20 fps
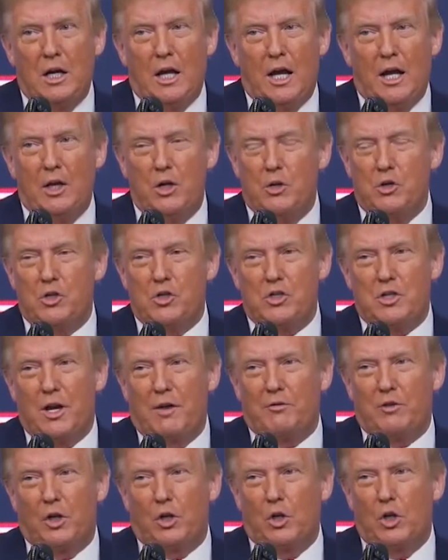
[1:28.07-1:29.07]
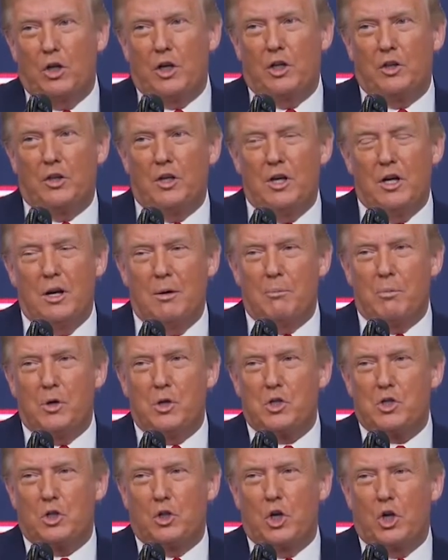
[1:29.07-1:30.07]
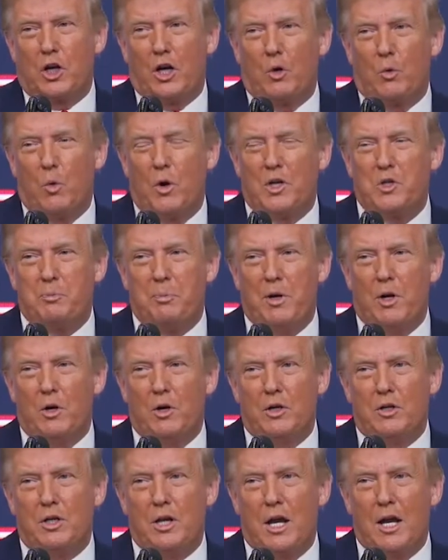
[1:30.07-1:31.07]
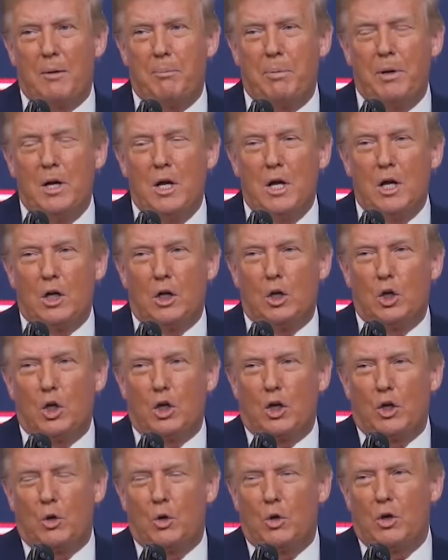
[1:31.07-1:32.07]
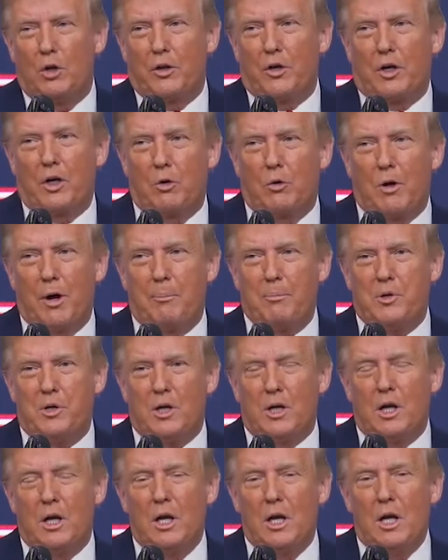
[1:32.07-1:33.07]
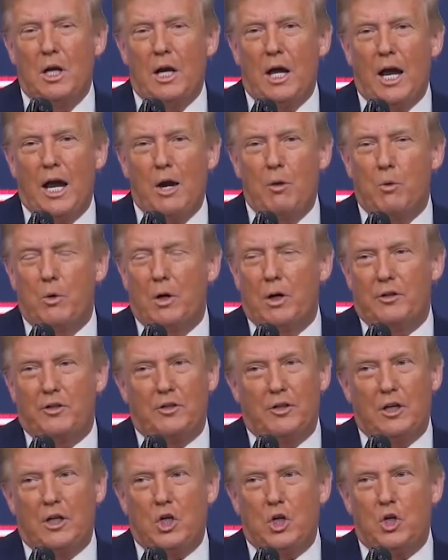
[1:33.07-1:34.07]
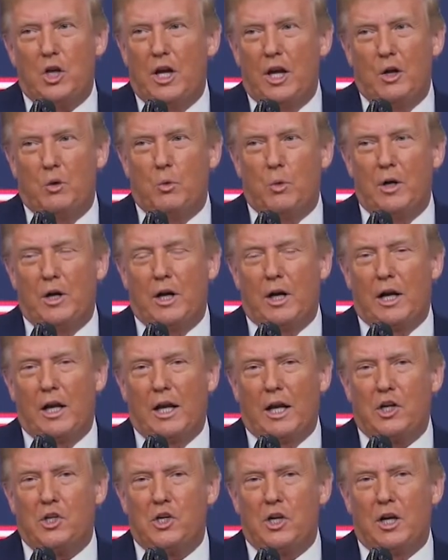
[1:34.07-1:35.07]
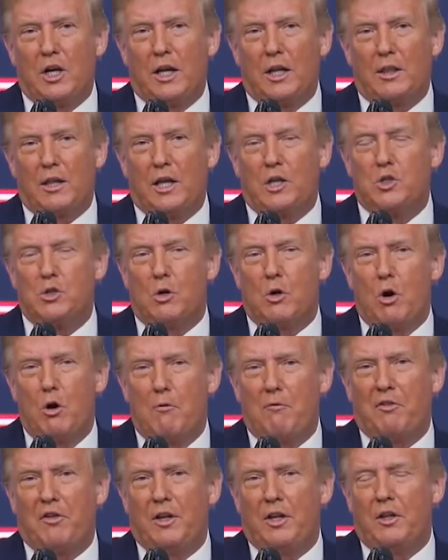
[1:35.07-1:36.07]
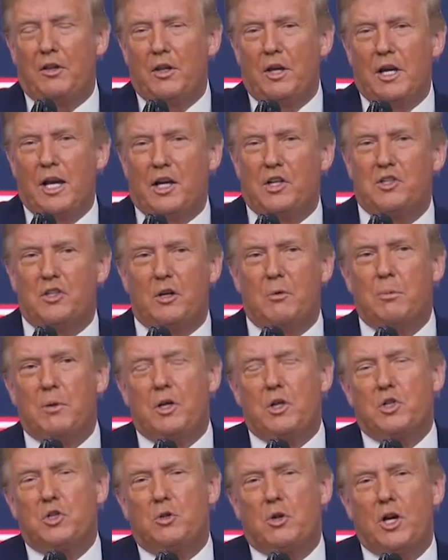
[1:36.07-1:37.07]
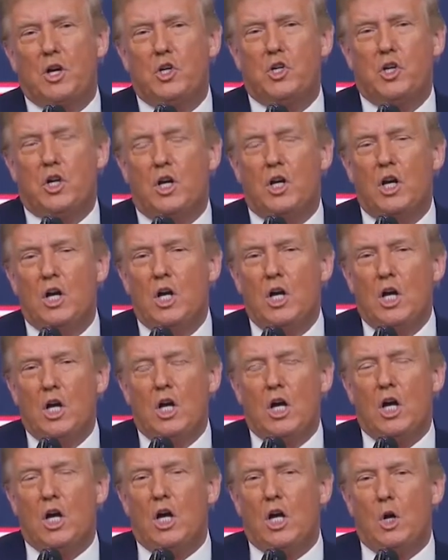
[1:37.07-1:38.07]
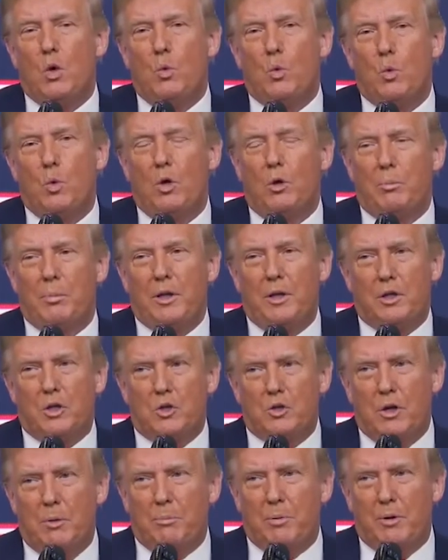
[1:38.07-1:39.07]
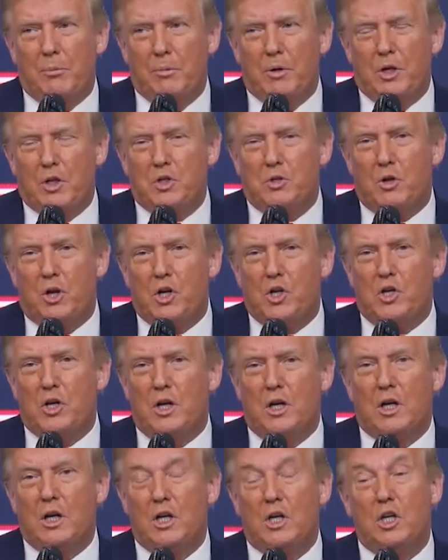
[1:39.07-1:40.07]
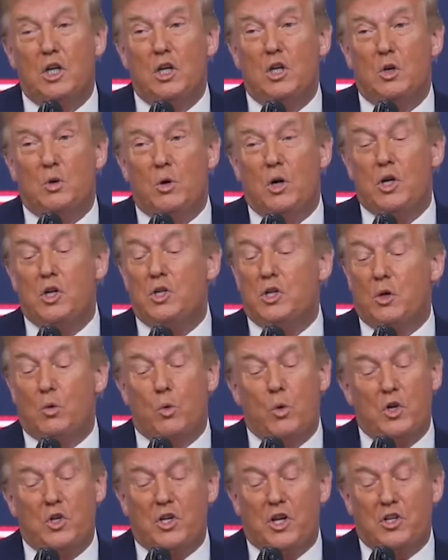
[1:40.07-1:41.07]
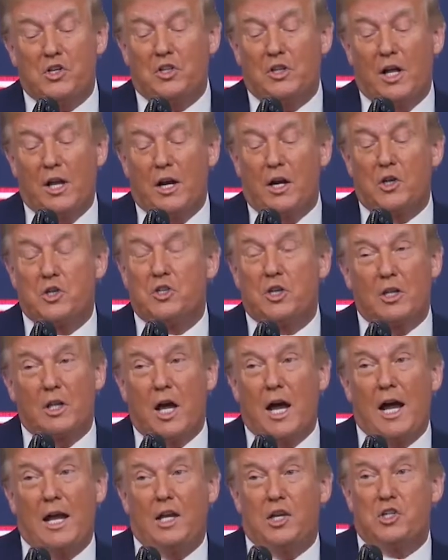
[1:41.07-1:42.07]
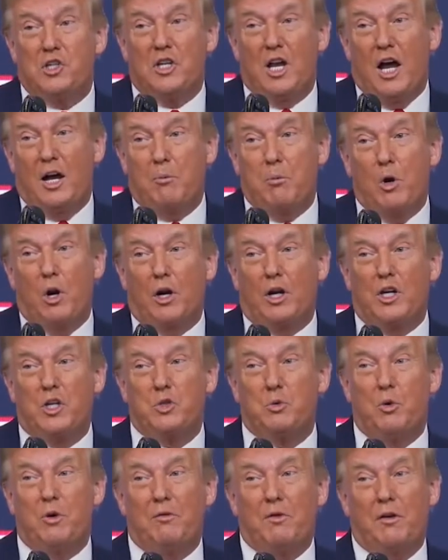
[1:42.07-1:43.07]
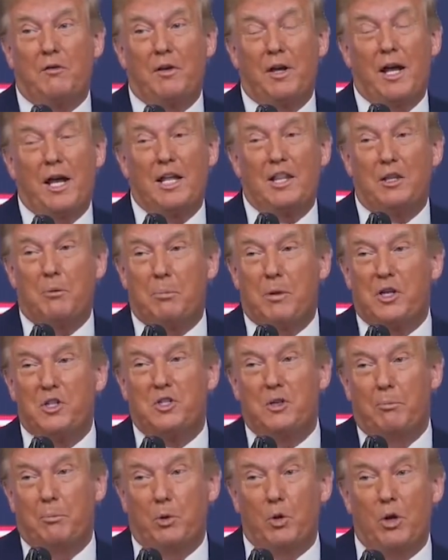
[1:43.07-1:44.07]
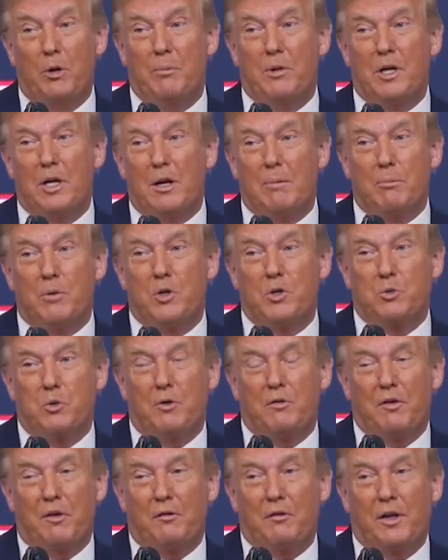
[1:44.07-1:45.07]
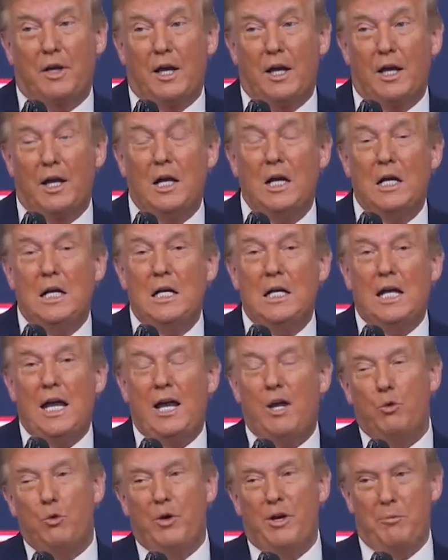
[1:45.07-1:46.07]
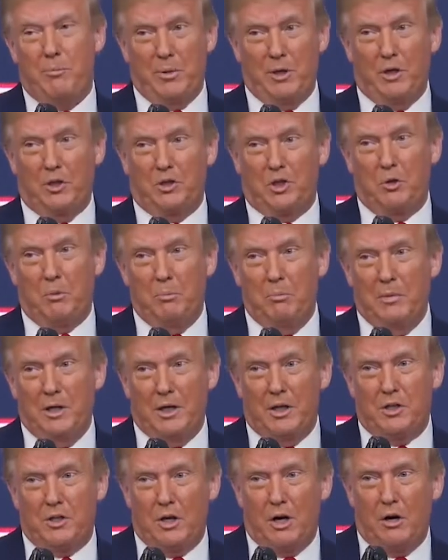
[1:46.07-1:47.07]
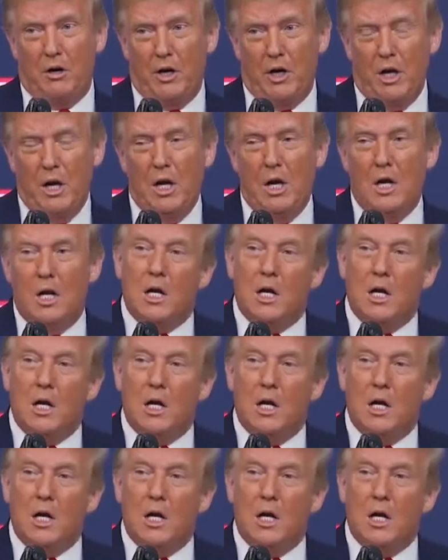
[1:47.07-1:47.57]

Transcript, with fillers: And you just have to look at the numbers, look at what's been on tape, look at all the corruption, and we'll see. You can't win an election like that. So hopefully, the next administration uh, will be the Trump administration, a continuation, which has led us to the highest stock markets we've ever had, the best employment numbers we've ever had, a rebuilt military.